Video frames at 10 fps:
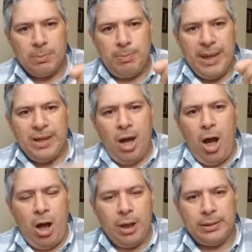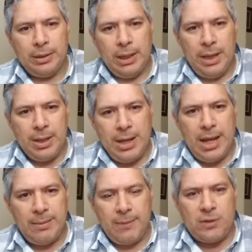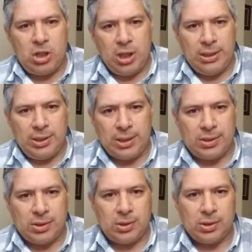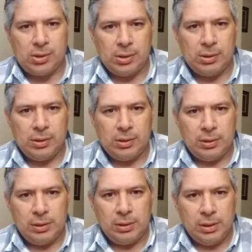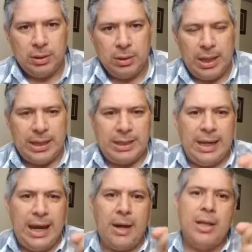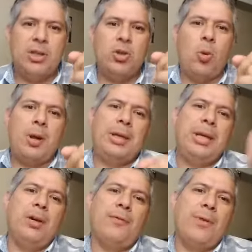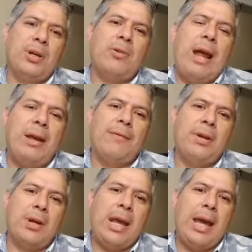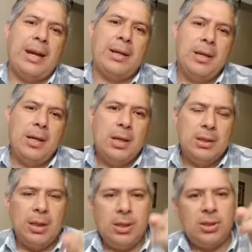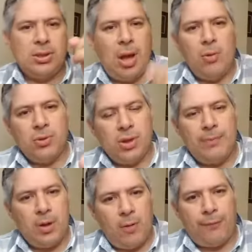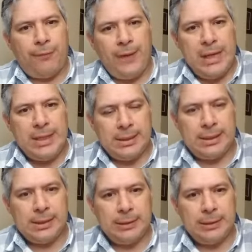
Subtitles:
Be gone in the name of Jesus. I declare that you are healed from the crown of your head to the soles of your feet.